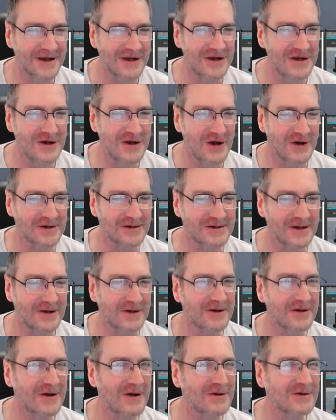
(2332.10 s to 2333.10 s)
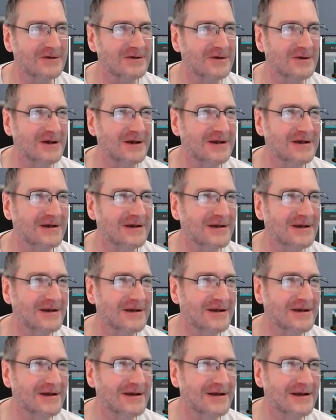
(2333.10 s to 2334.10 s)
So you got a solid gold toilet.
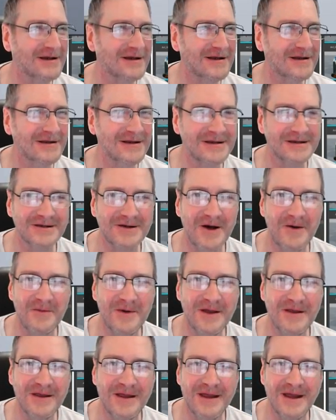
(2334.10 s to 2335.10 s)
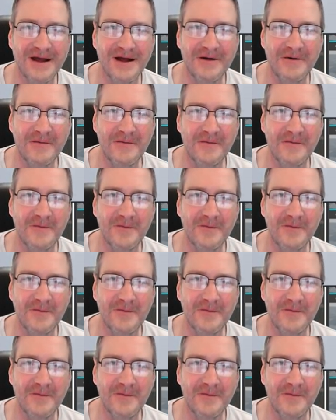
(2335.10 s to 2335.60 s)
Let's copy the